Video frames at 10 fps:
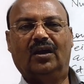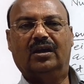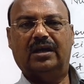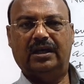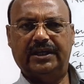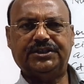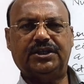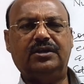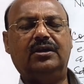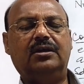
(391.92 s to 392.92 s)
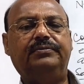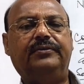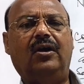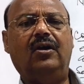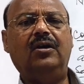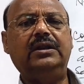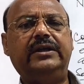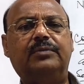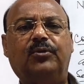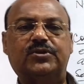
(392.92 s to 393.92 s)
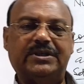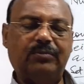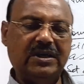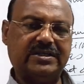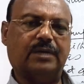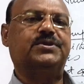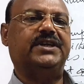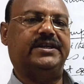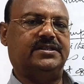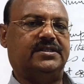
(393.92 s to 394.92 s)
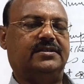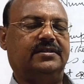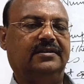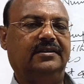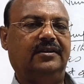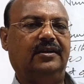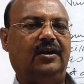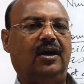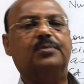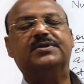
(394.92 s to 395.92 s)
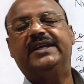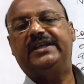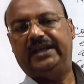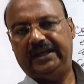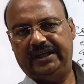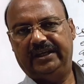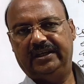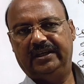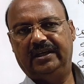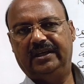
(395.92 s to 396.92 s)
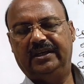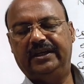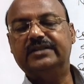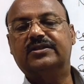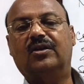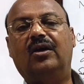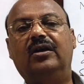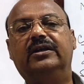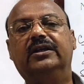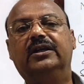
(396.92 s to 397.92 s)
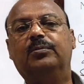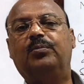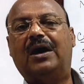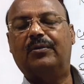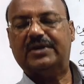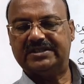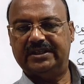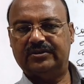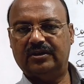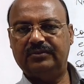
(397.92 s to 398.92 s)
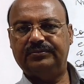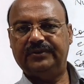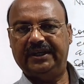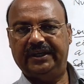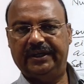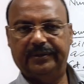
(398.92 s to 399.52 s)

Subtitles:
collection of all the possible subsets of set A is called power set of A.